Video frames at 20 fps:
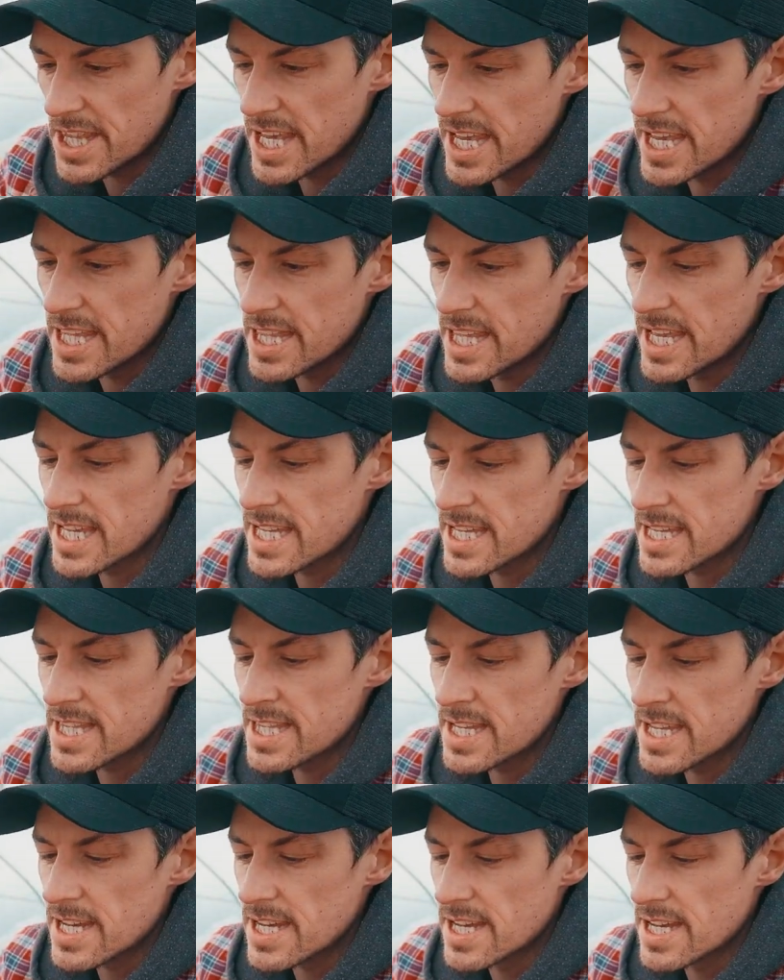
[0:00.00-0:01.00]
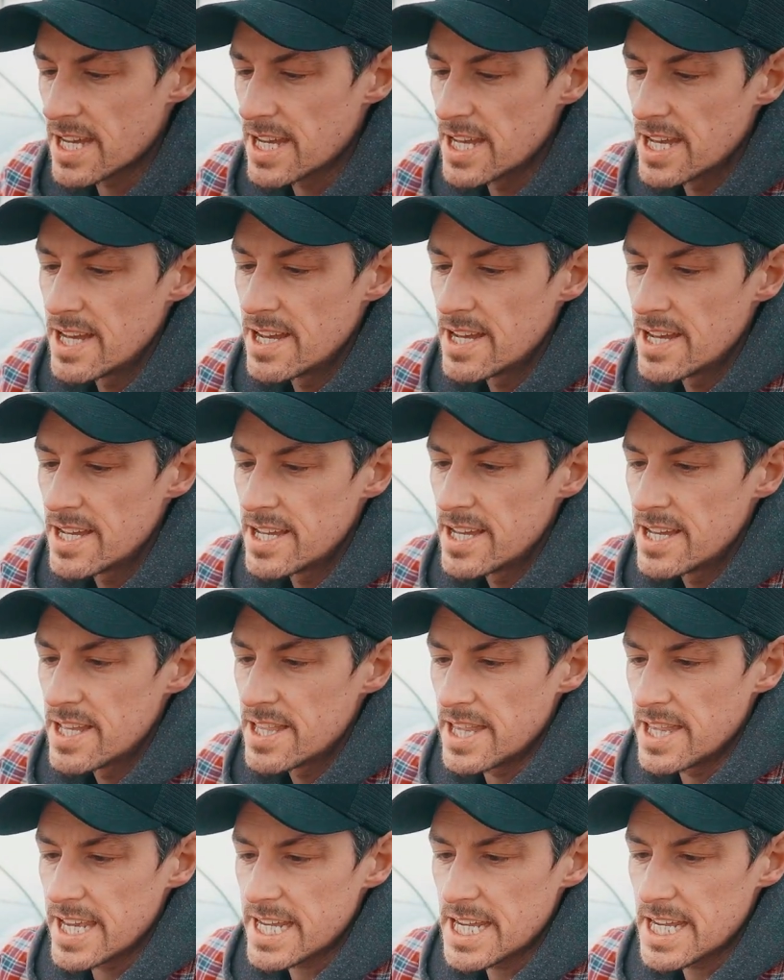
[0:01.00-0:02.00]
They
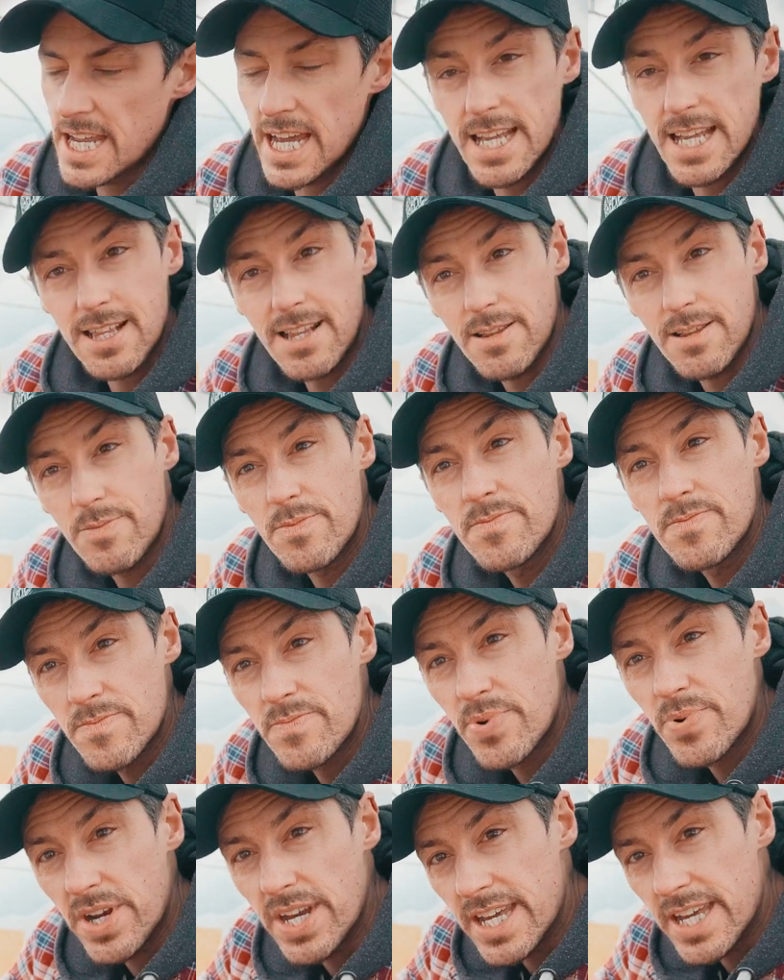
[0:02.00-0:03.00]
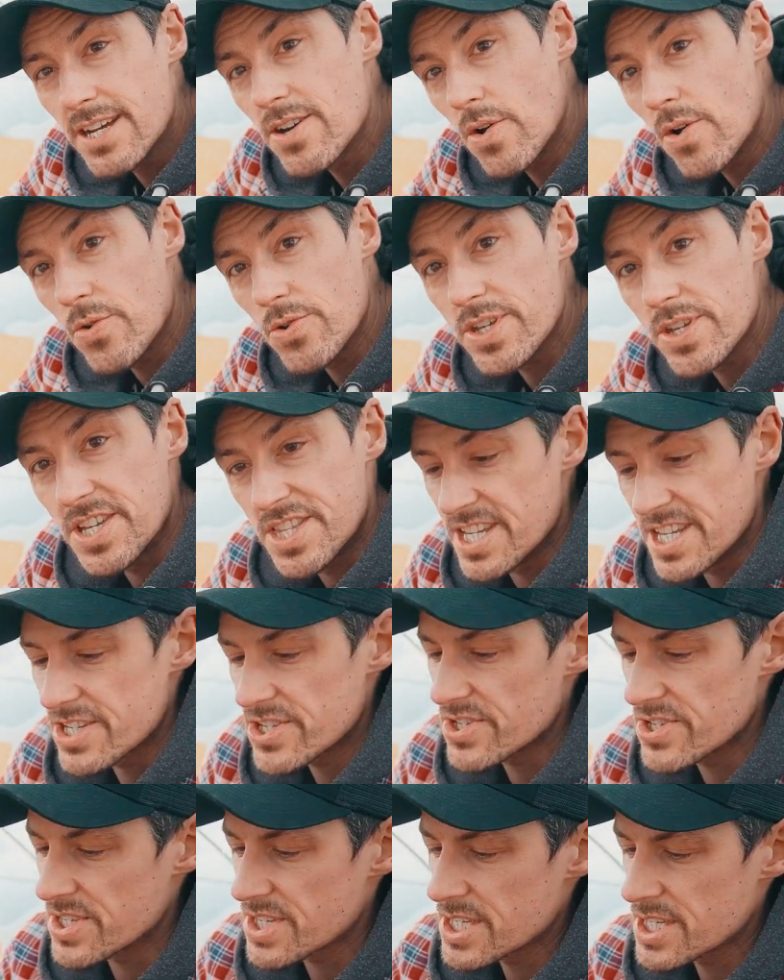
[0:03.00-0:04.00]
can handle pretty cold
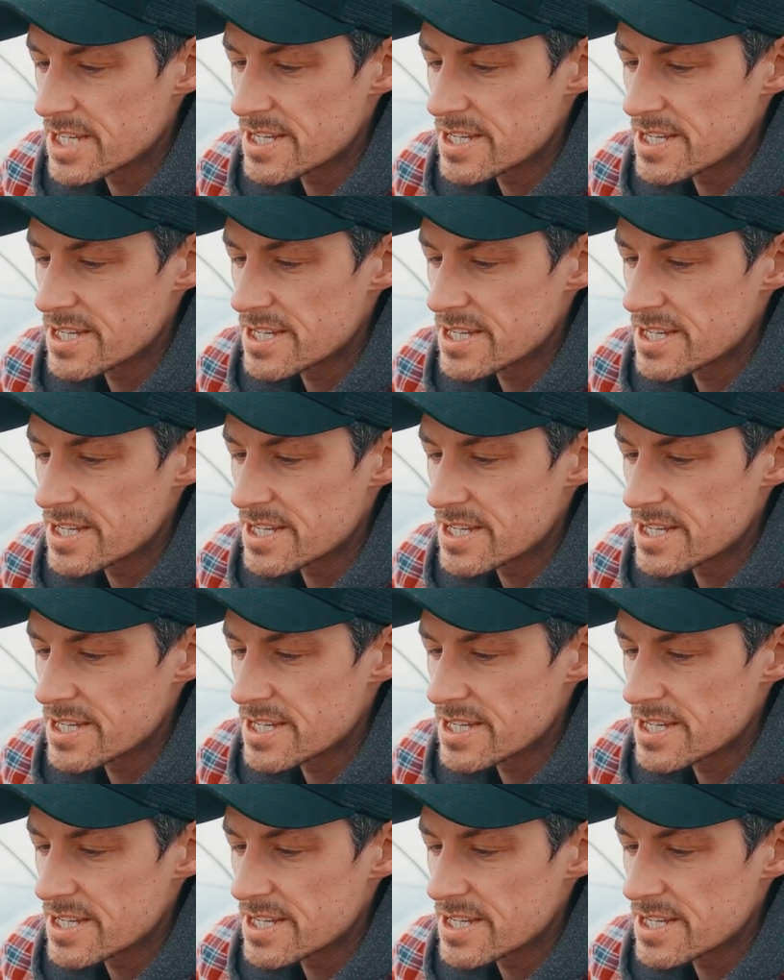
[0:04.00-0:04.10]
conditions.